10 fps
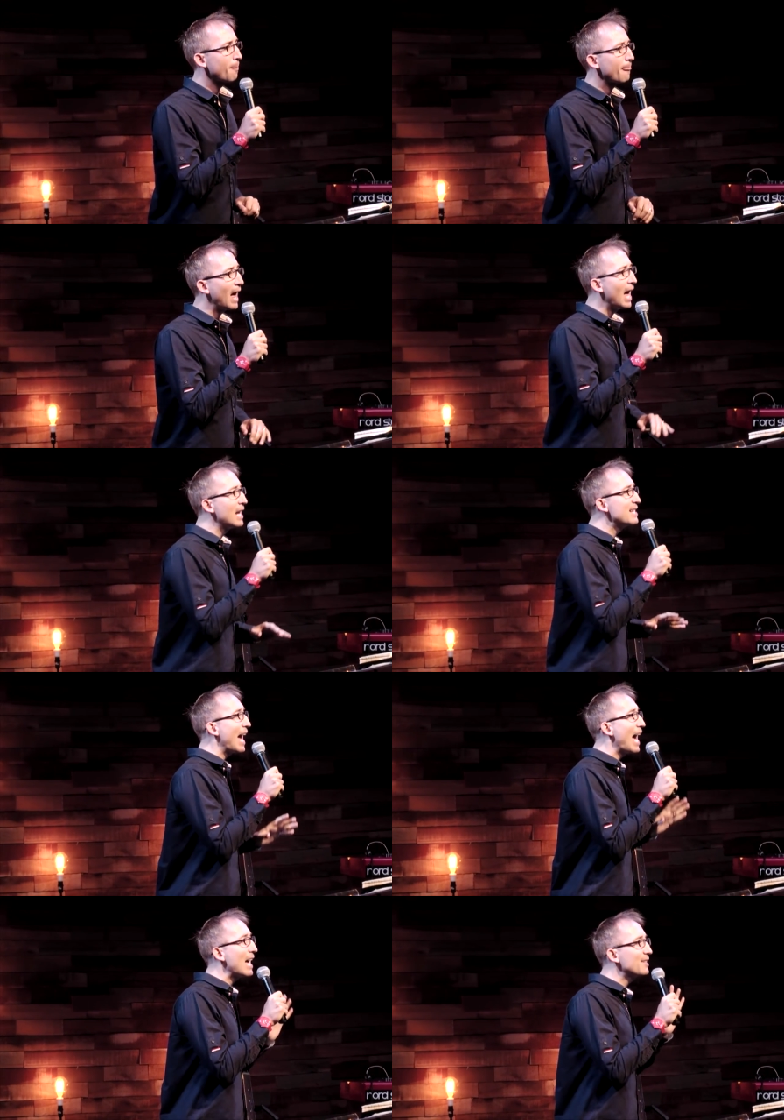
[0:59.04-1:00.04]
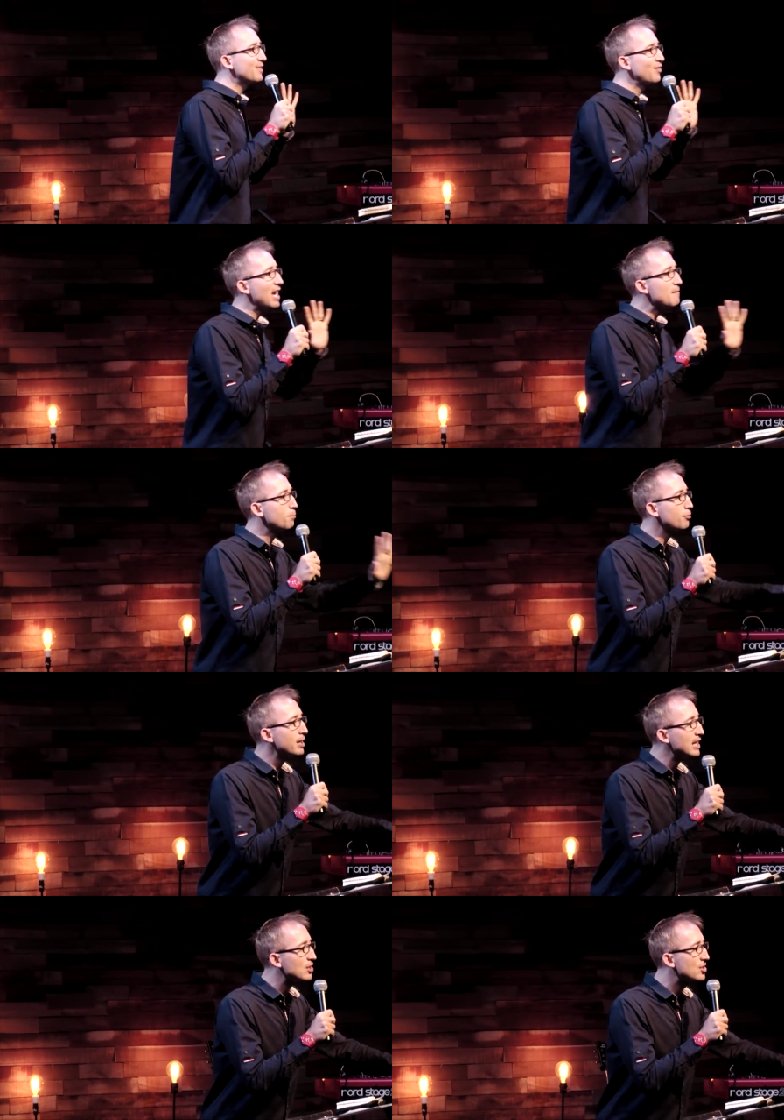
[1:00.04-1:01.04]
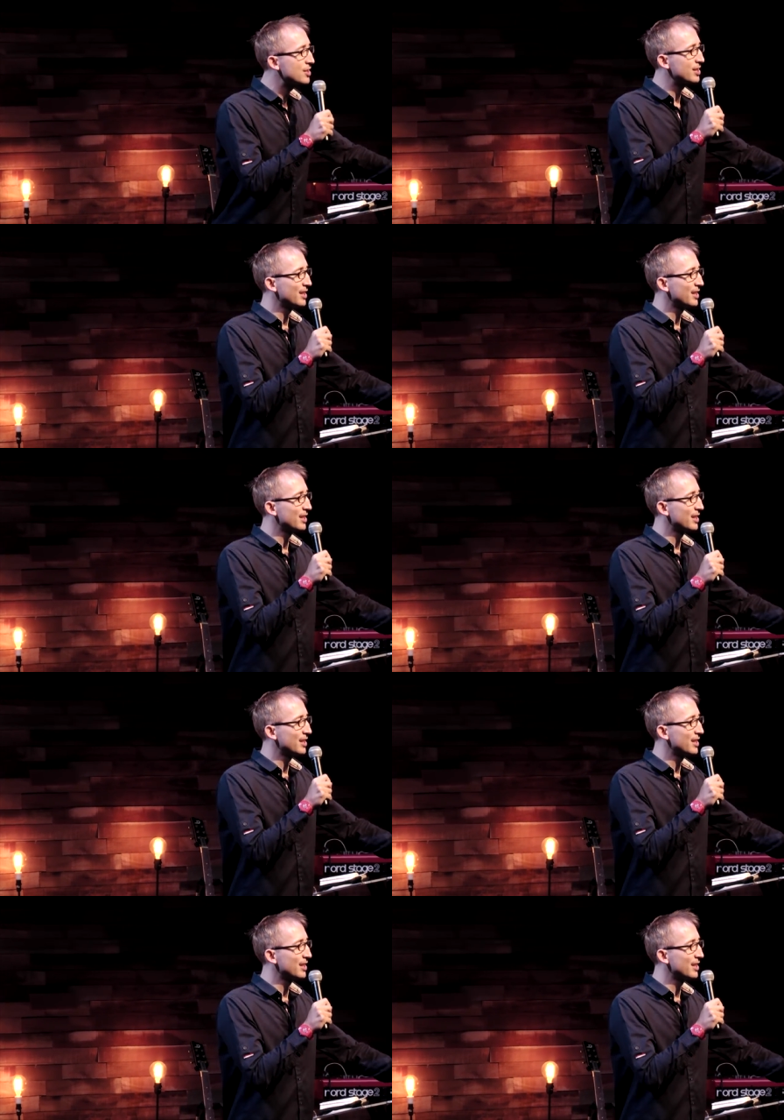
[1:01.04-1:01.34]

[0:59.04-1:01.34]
And as they preached